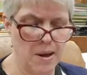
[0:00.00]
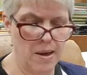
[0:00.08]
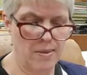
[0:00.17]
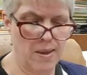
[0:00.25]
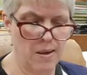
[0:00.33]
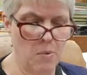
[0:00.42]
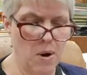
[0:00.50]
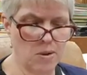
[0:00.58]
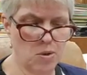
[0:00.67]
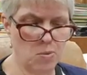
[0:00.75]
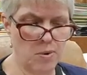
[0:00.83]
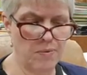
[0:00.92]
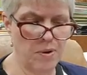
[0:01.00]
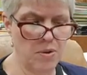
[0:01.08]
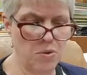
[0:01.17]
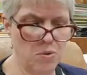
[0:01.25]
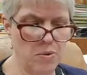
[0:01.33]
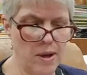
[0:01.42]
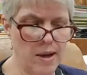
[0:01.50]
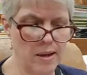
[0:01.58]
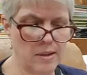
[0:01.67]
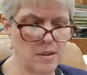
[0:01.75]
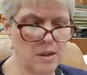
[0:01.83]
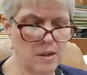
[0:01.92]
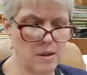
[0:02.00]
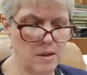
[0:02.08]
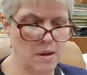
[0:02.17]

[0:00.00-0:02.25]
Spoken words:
They walked swiftly through the hectic